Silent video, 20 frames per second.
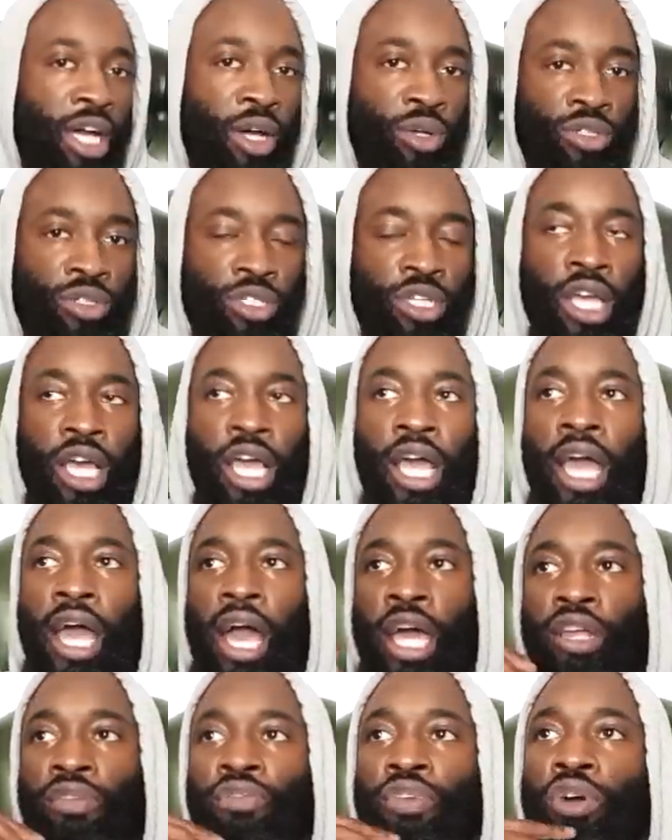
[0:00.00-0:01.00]
else.
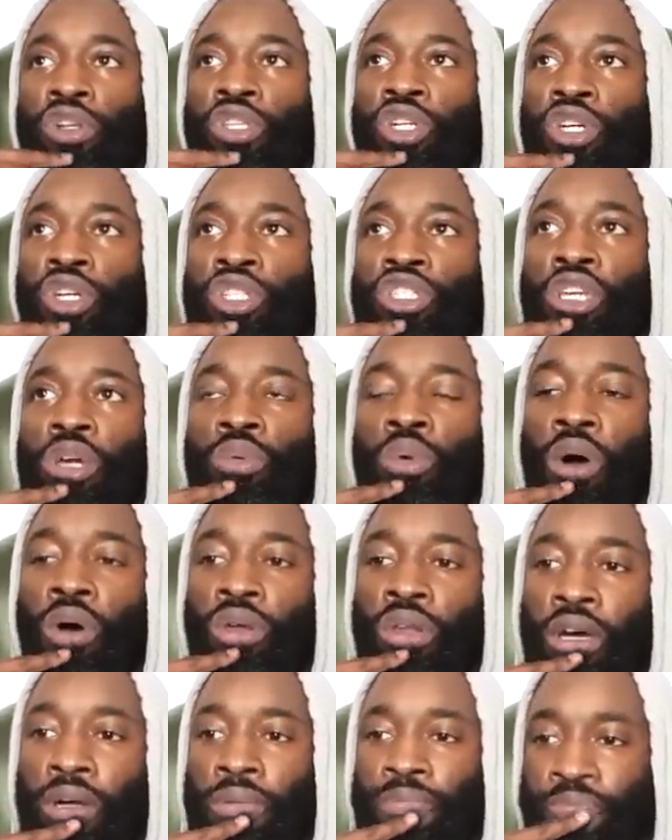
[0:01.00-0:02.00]
And if you're Deontay
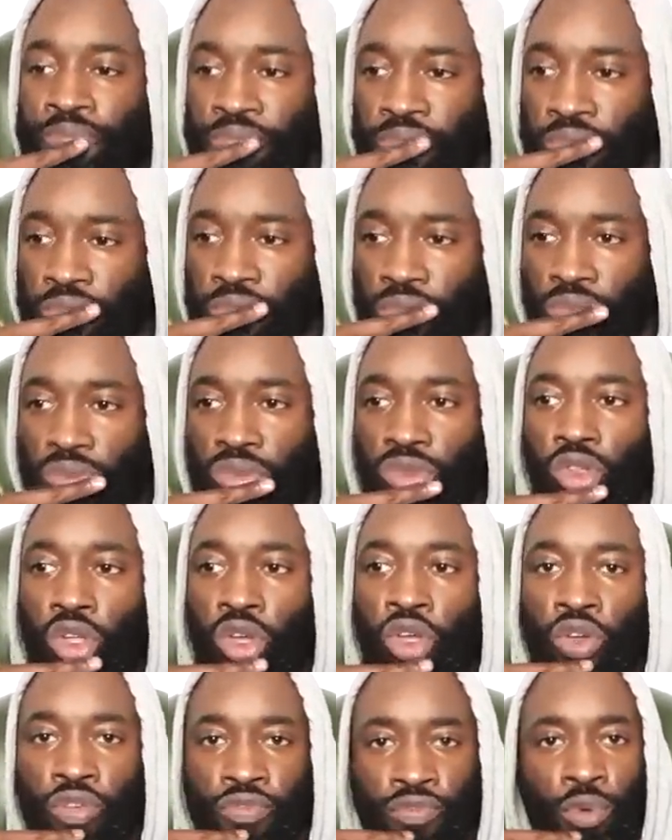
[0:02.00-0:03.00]
Wilder,
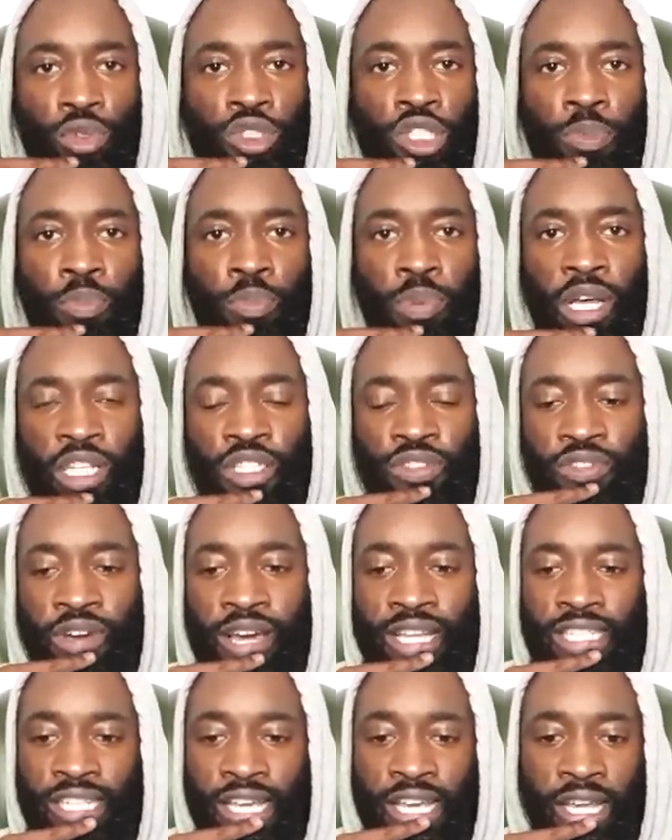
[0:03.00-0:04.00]
you're 40 plus
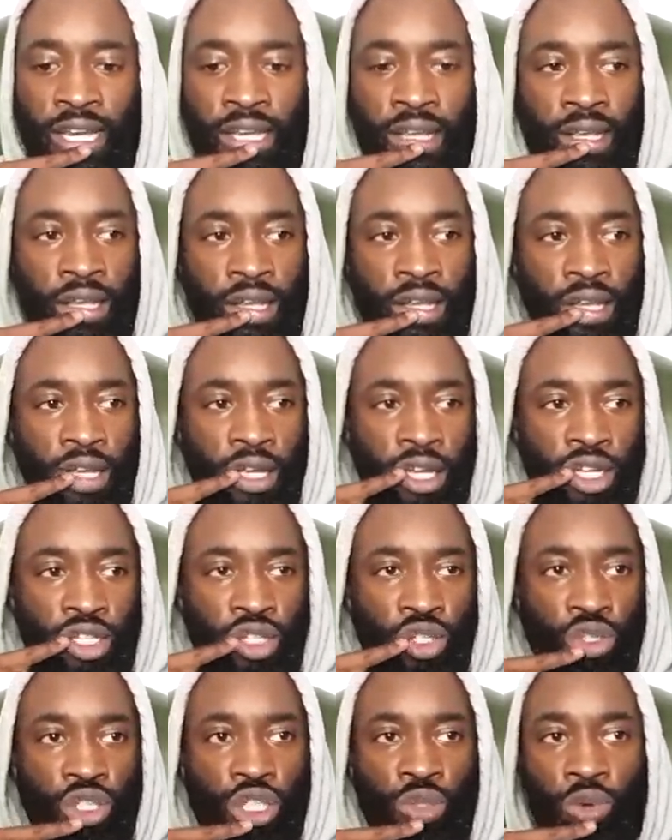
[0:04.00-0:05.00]
fights in.
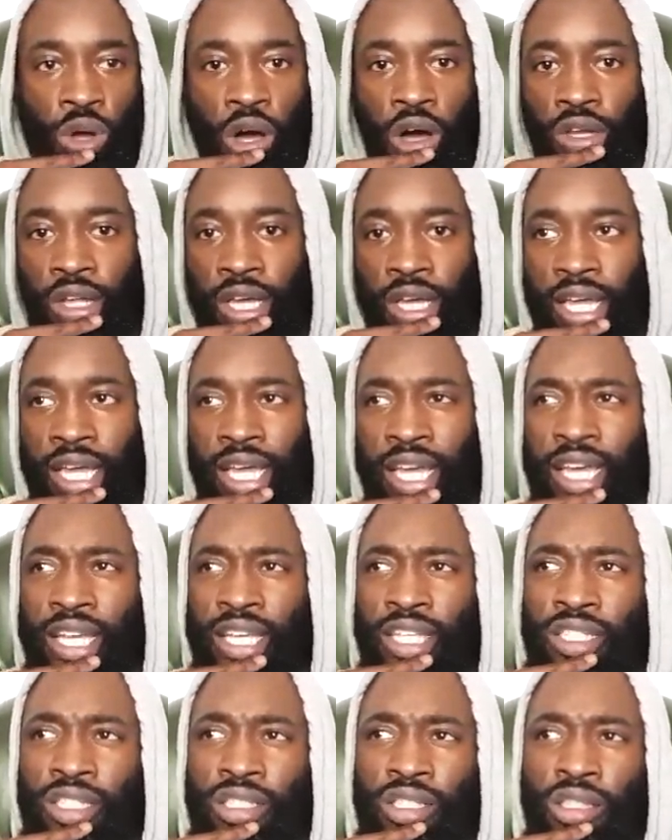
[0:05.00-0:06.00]
Deontay Wilder
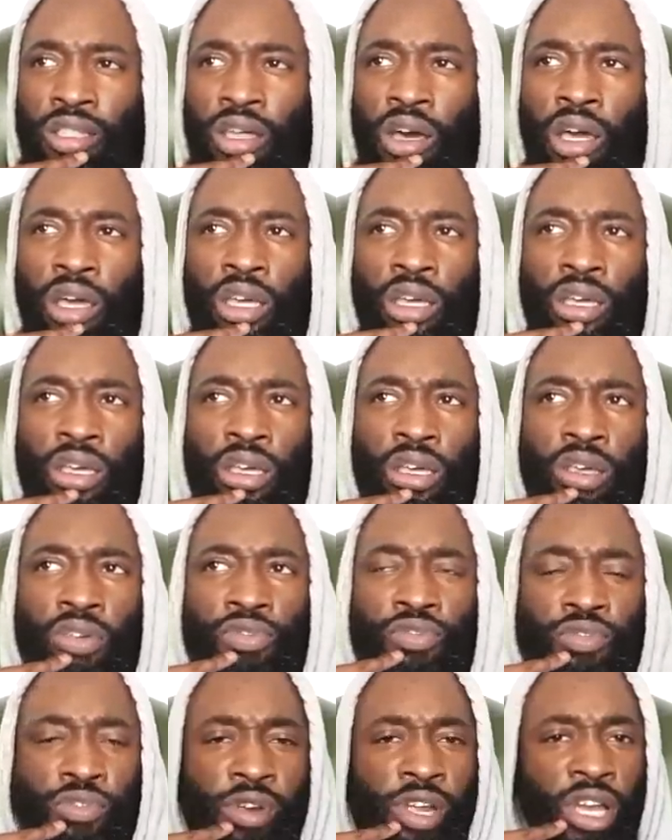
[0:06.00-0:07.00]
is
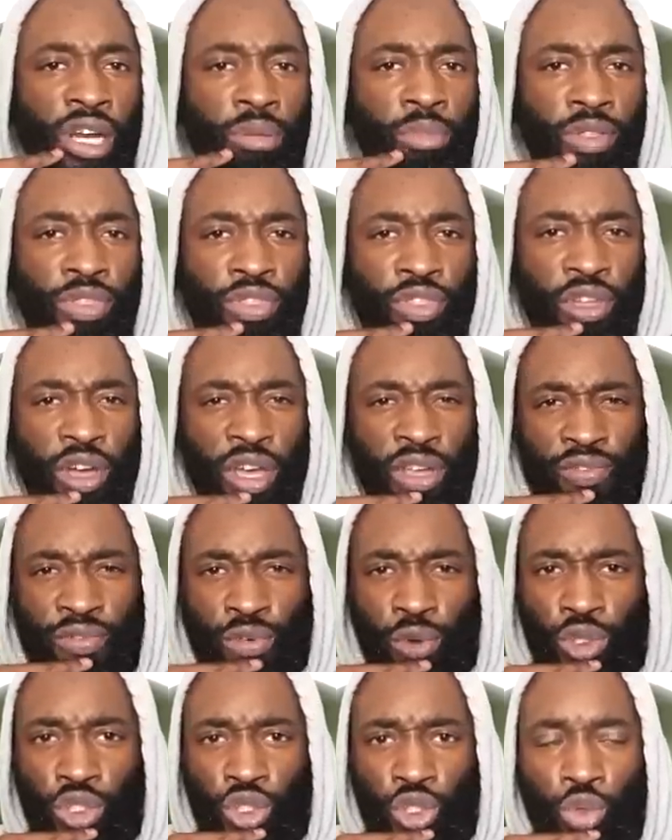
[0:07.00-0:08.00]
33, going to be
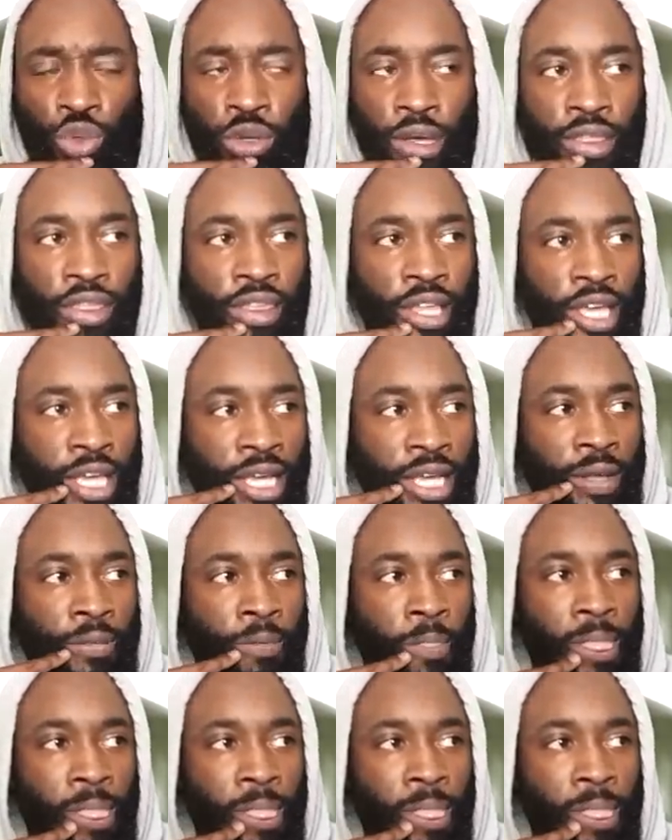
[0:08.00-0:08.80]
34 soon, I think.